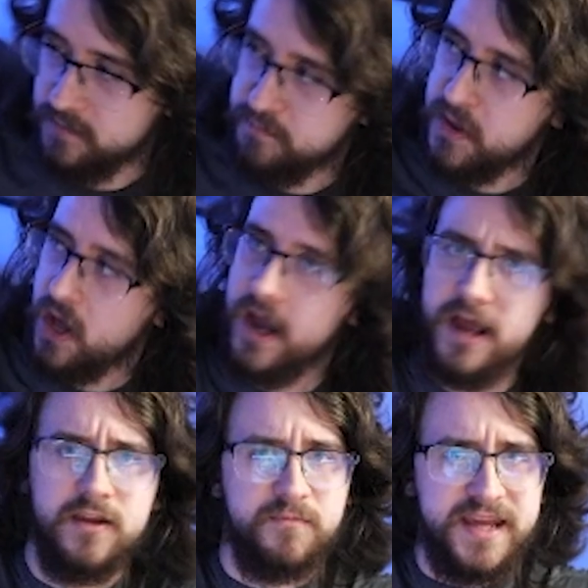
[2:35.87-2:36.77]

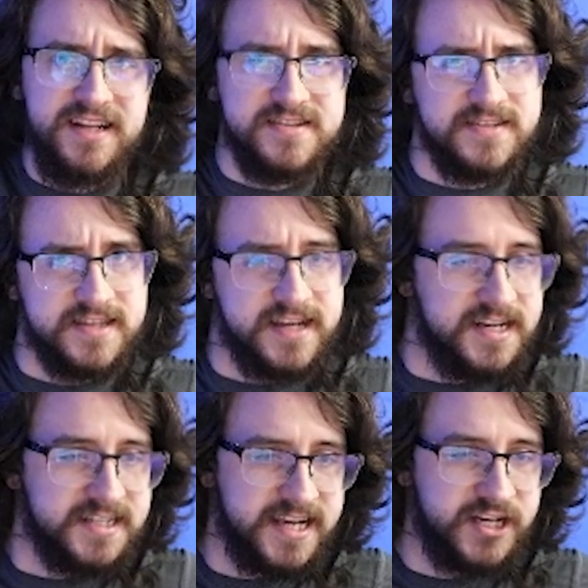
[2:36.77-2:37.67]
pile of pizzas, I think, in
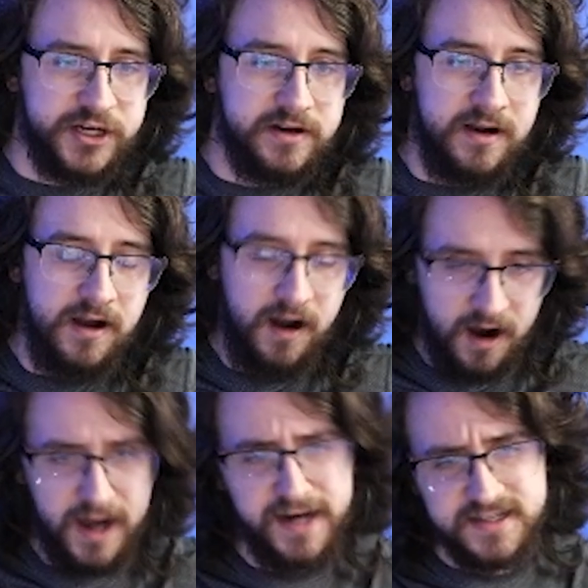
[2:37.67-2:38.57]
his kitchen.
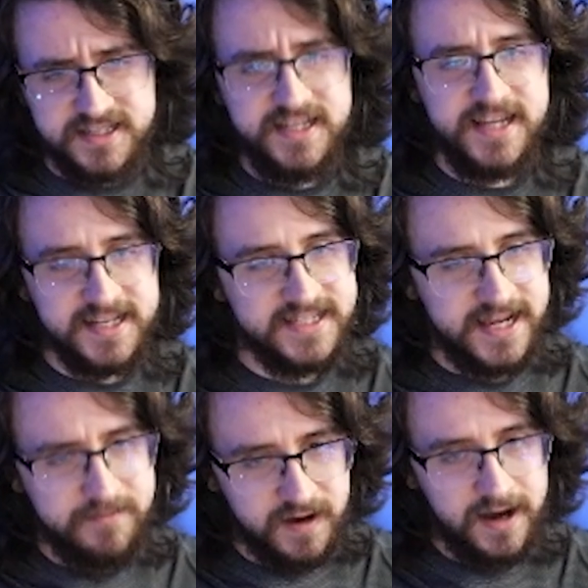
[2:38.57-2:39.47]
I could see that
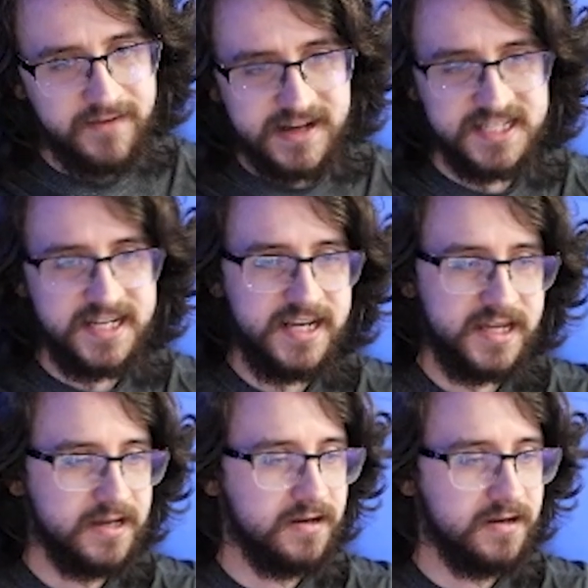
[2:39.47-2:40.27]
same kind of aesthetic here.